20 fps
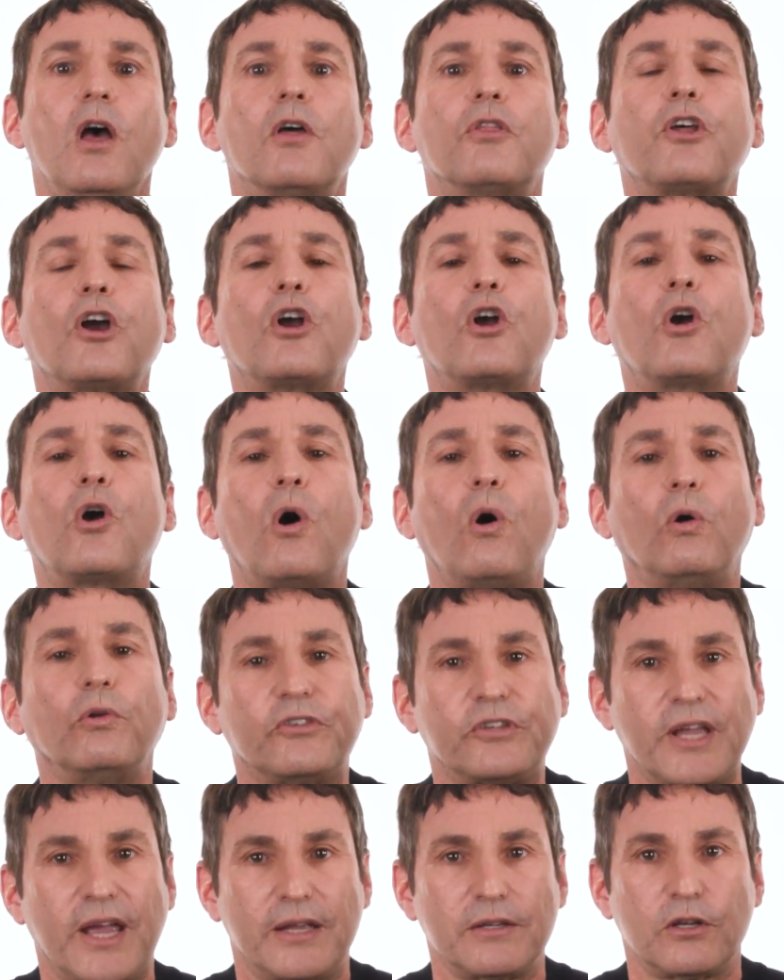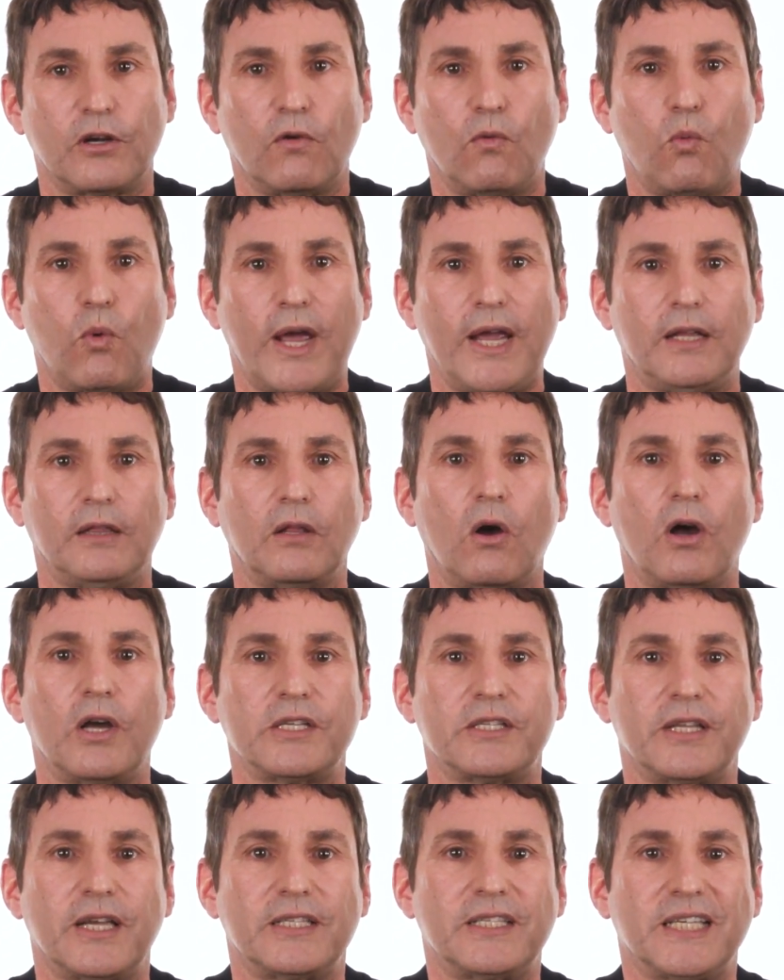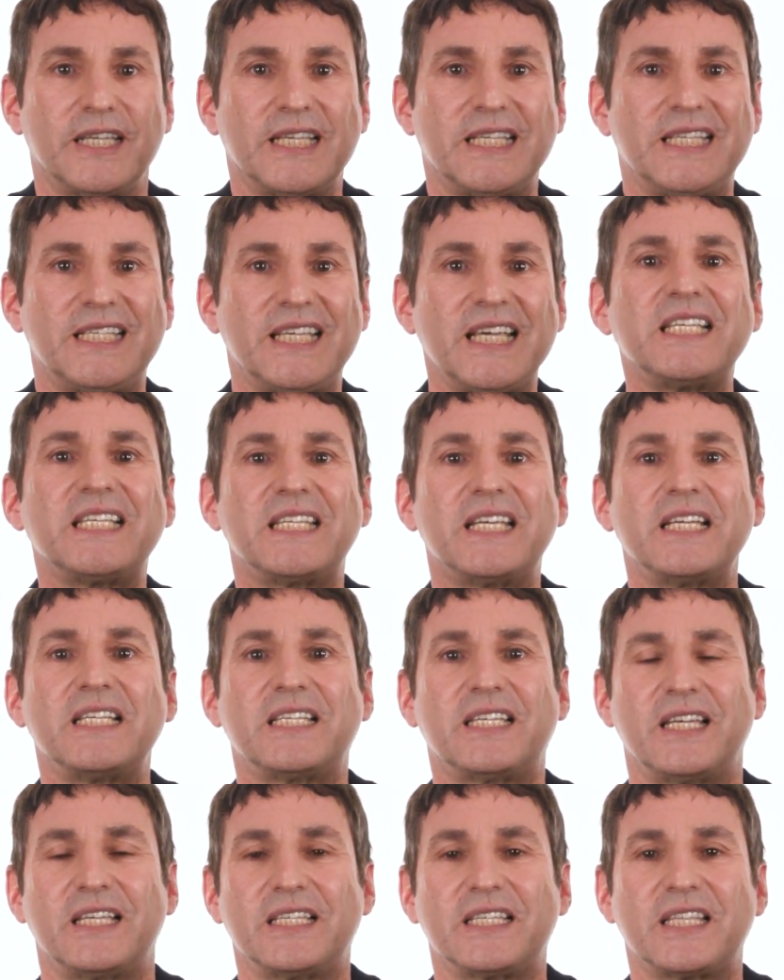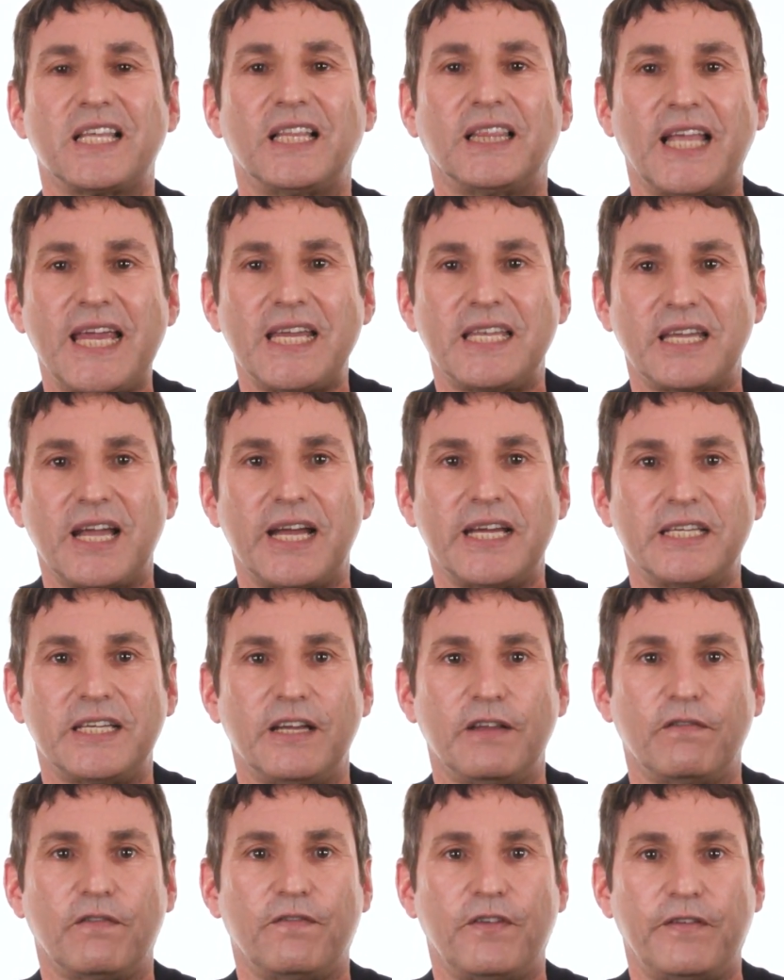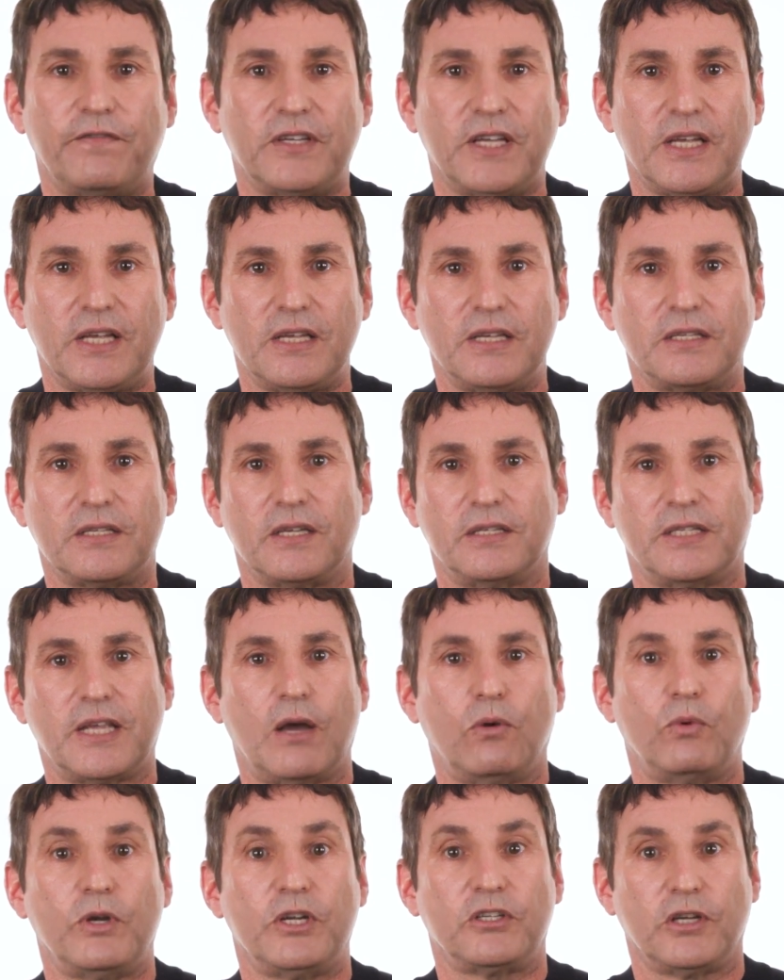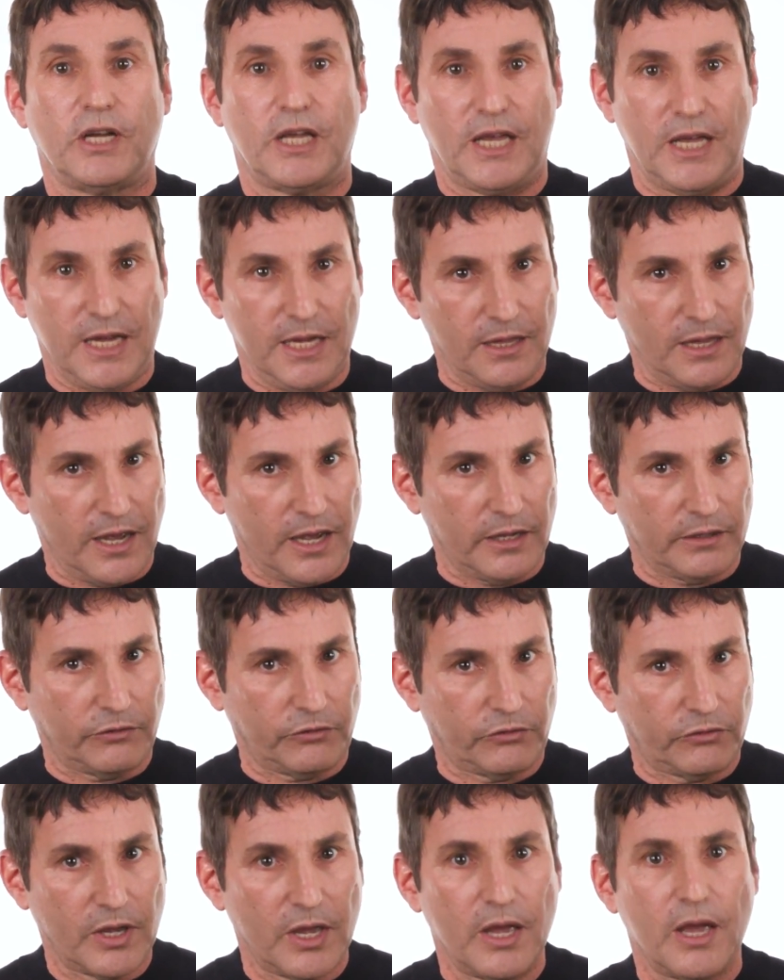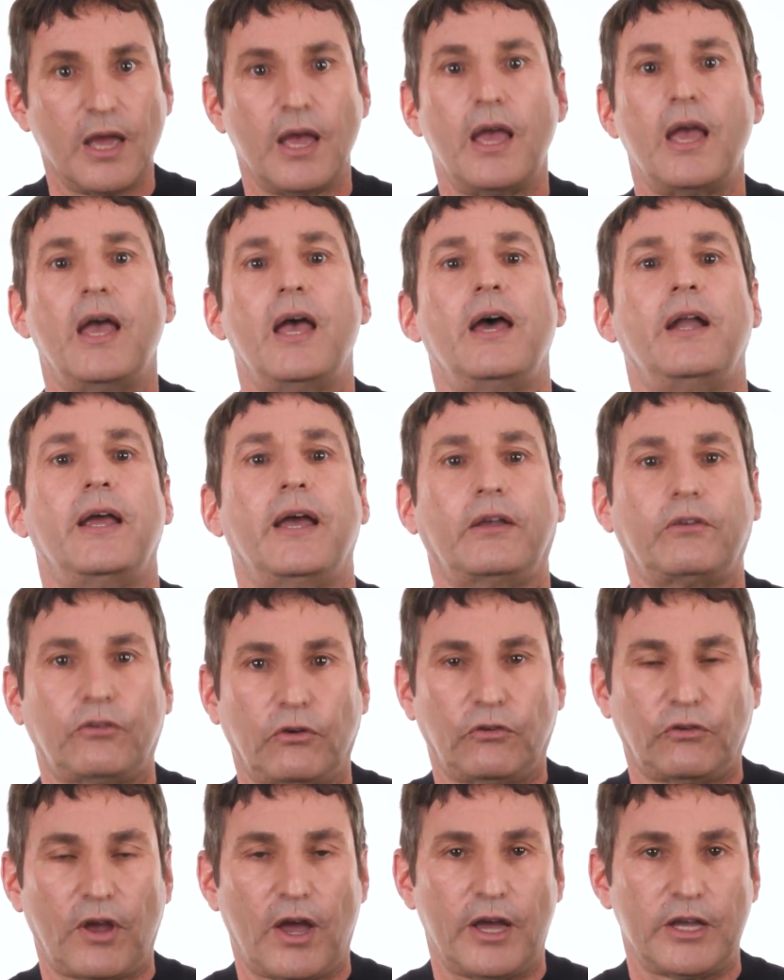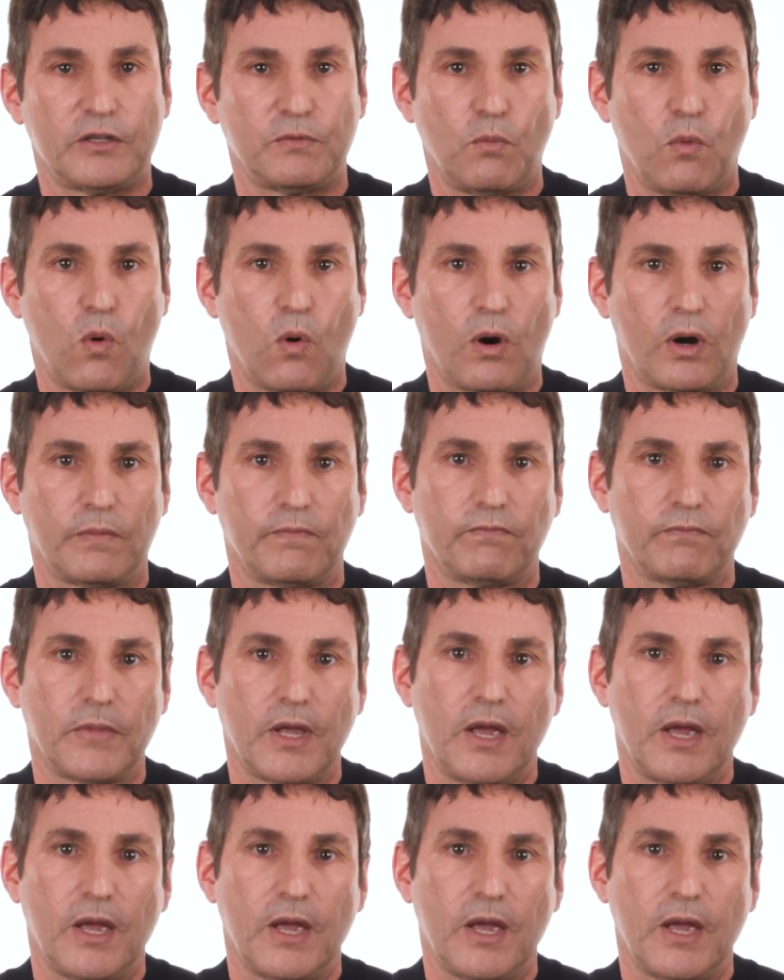The gold standard of weight loss that's existed since the late 1950s is that we should eat less and exercise more.